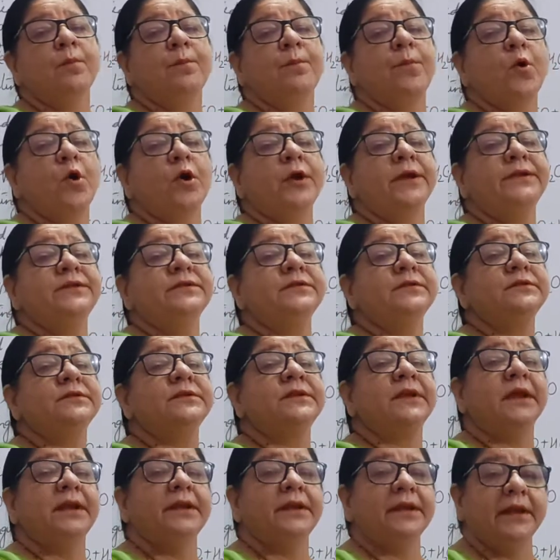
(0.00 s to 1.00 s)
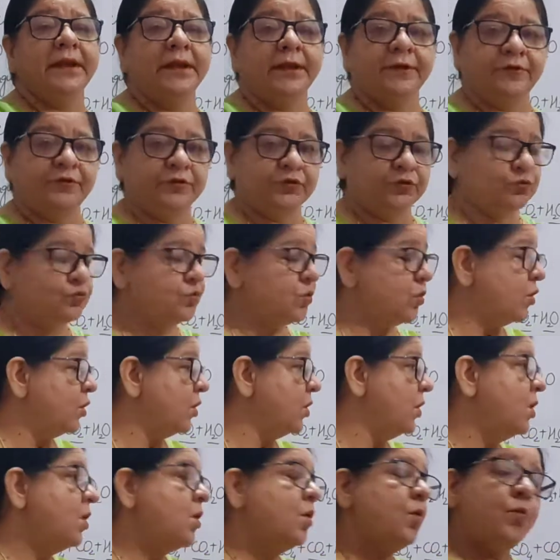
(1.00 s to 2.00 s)
0.10
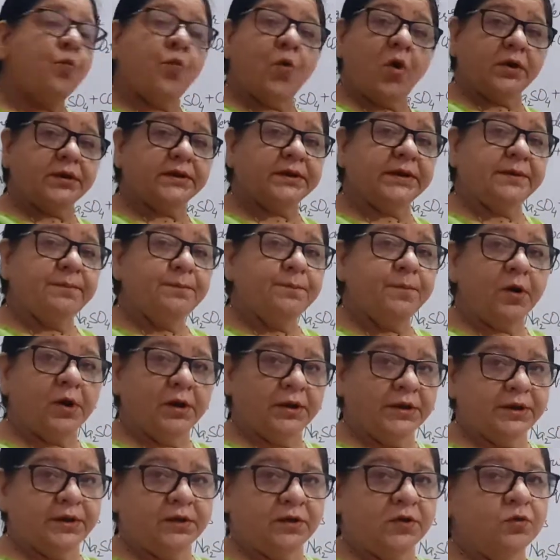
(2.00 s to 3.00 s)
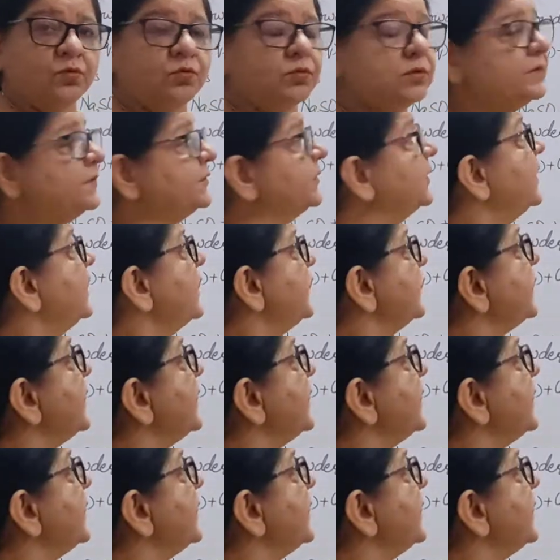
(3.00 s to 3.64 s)
H2O water molecules.